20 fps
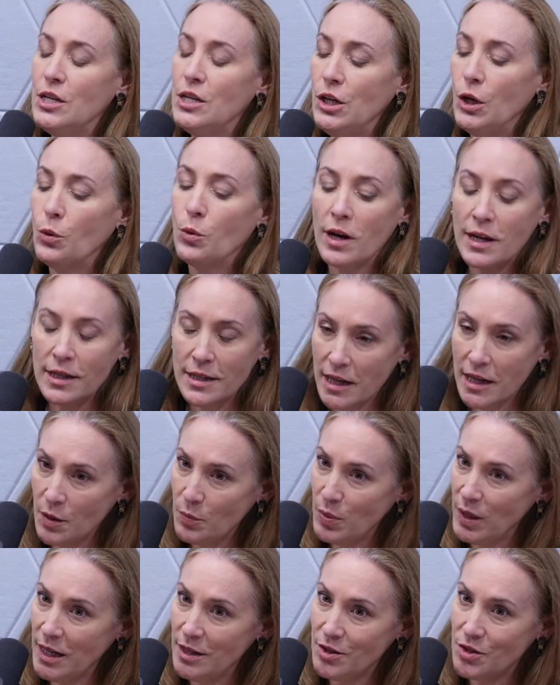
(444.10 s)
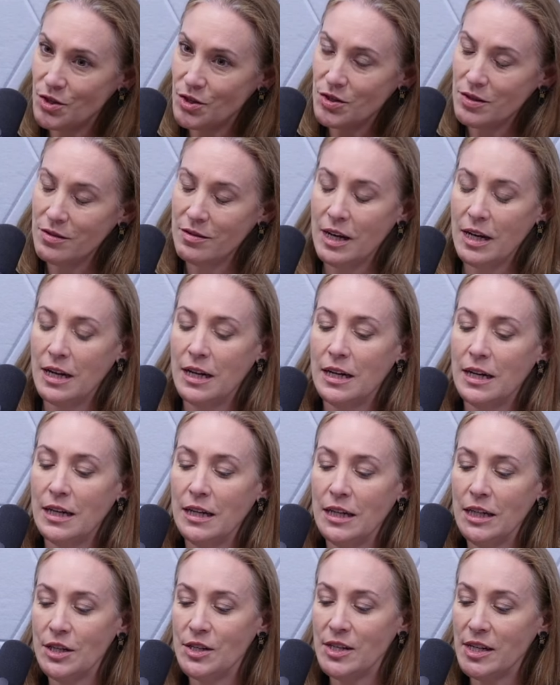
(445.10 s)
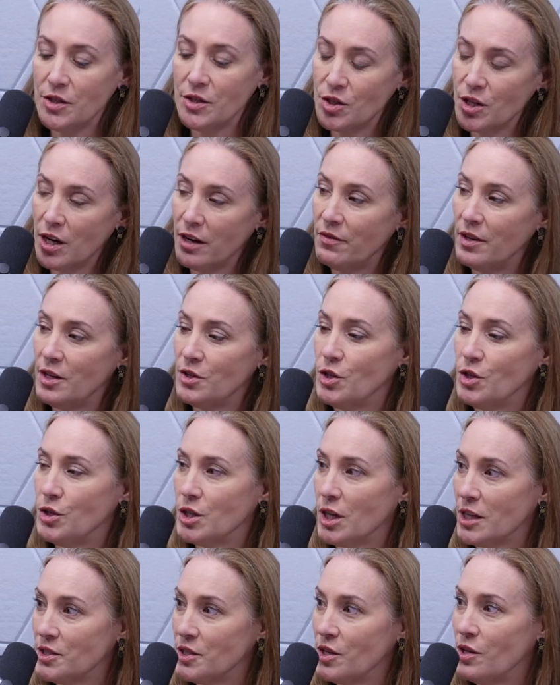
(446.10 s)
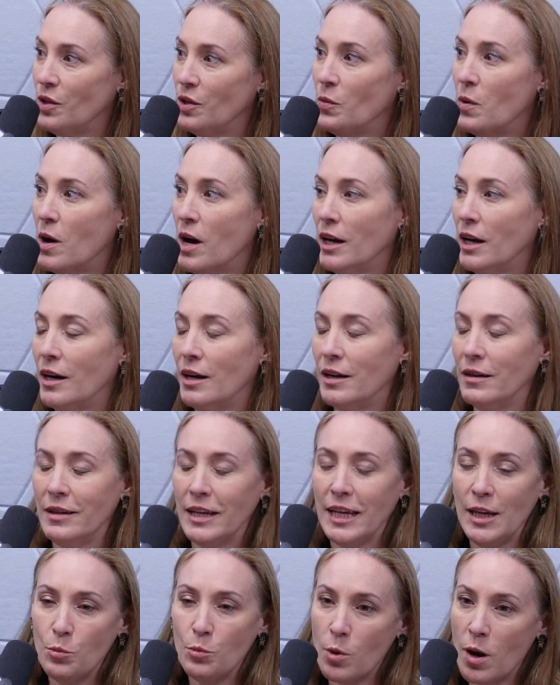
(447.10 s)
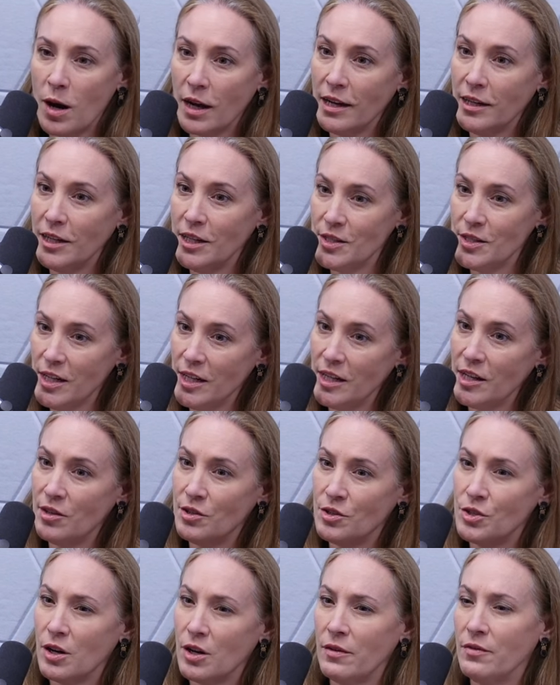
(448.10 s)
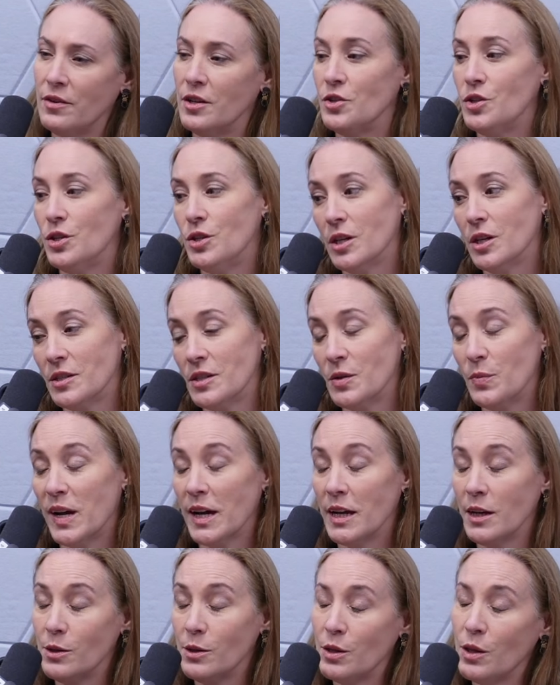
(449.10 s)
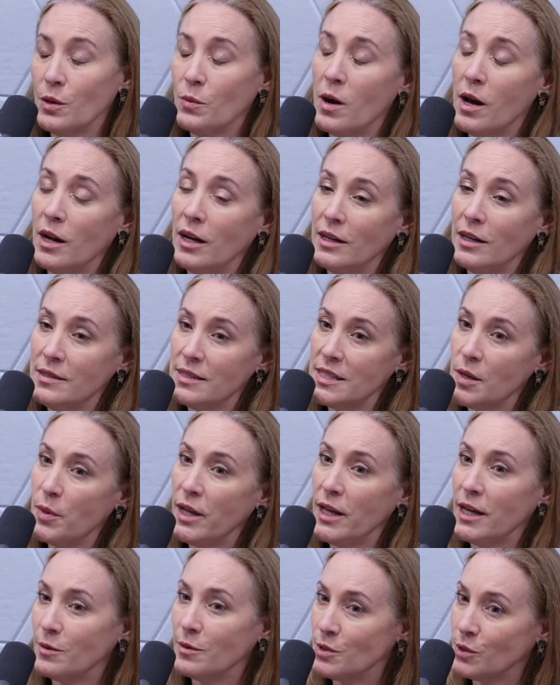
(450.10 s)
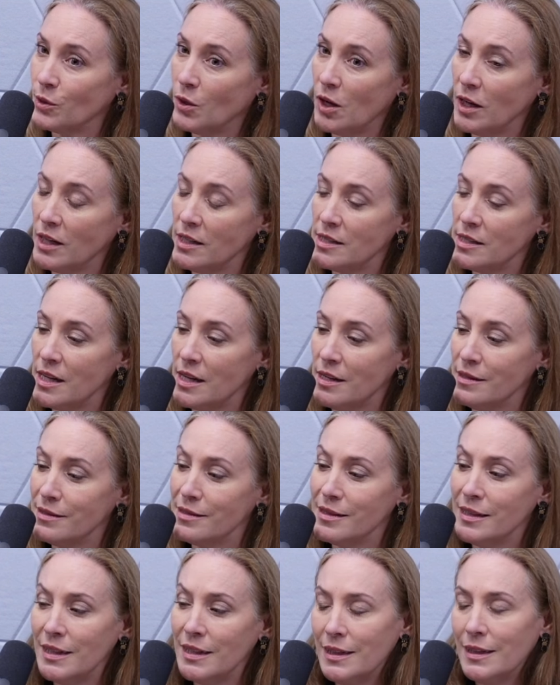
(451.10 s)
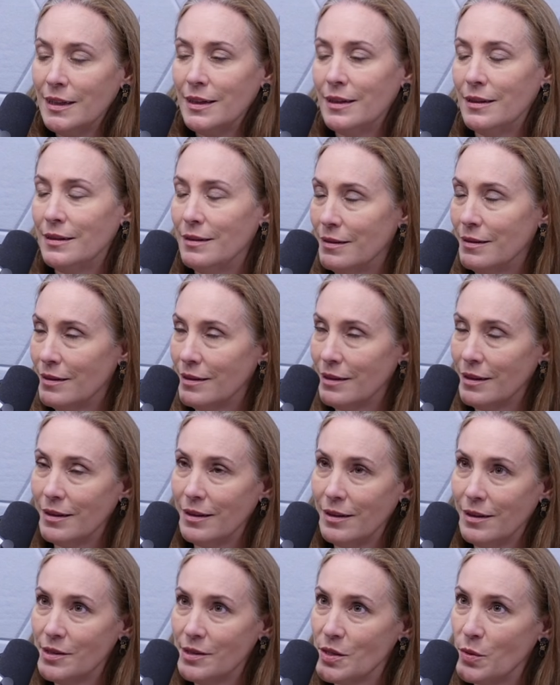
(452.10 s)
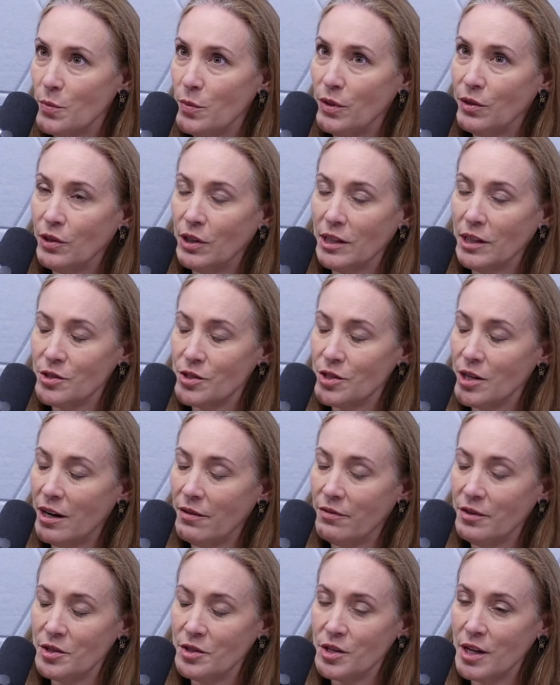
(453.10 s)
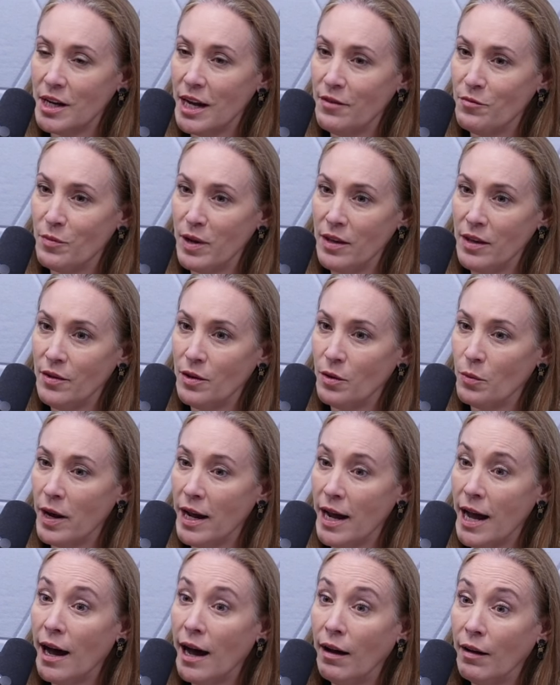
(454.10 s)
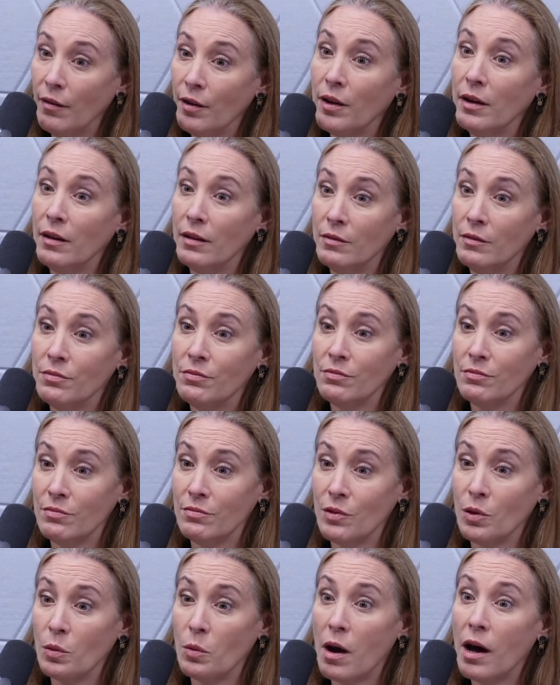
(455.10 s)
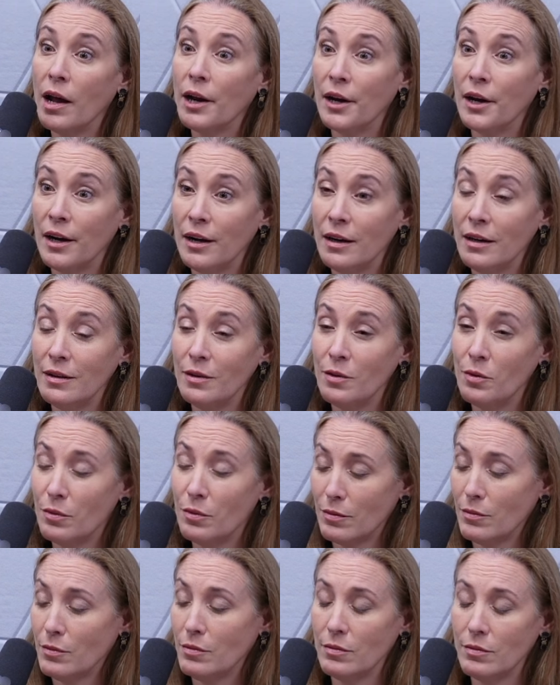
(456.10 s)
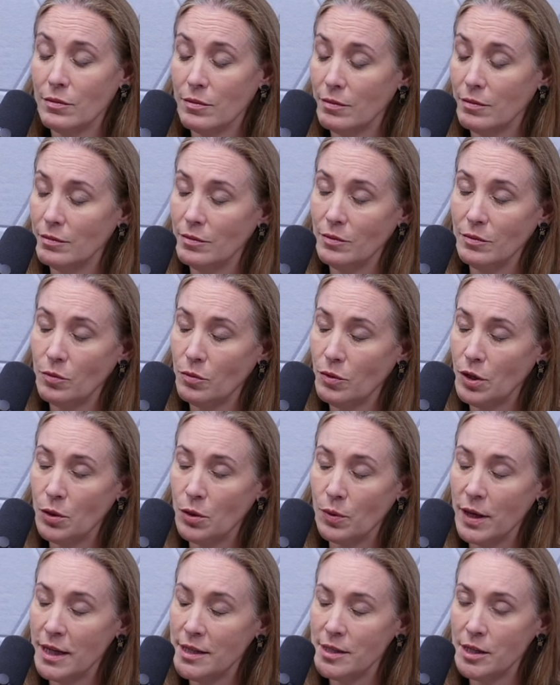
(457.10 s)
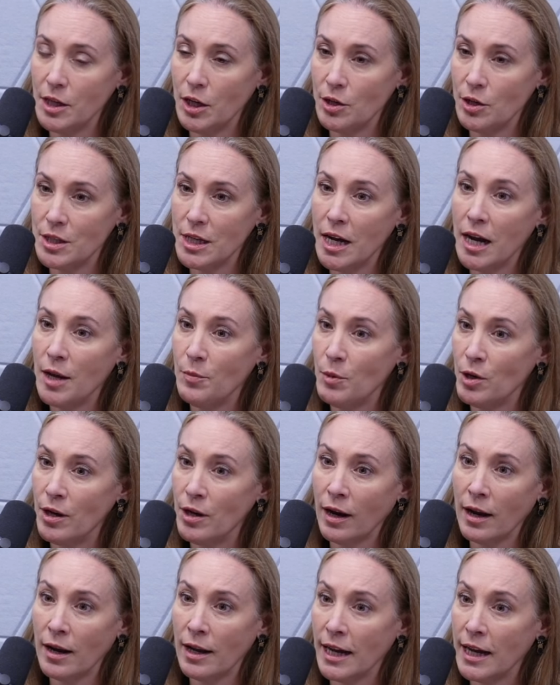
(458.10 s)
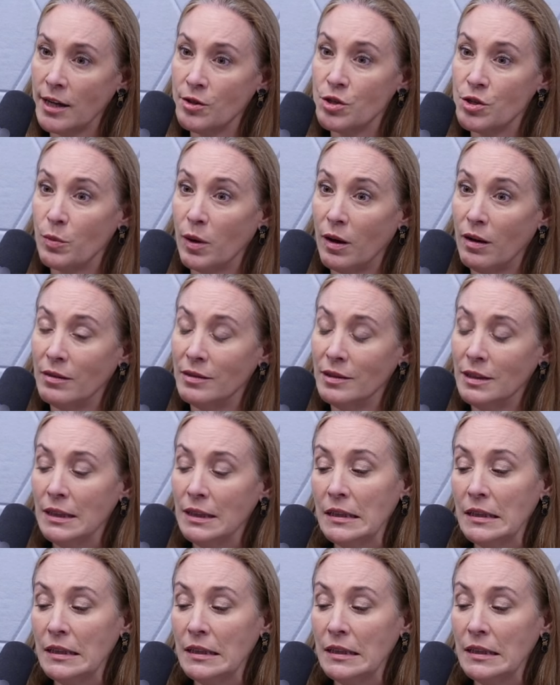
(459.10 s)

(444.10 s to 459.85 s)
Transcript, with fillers: You're walking down a beach uh, you see a starfish, you toss it in the water. keep walking, you see another starfish, you toss it back into the water, and somebody comes along and says, "There's a million starfish that have made their way out of the water. Well, you're wasting your time. You're not going to catch them all."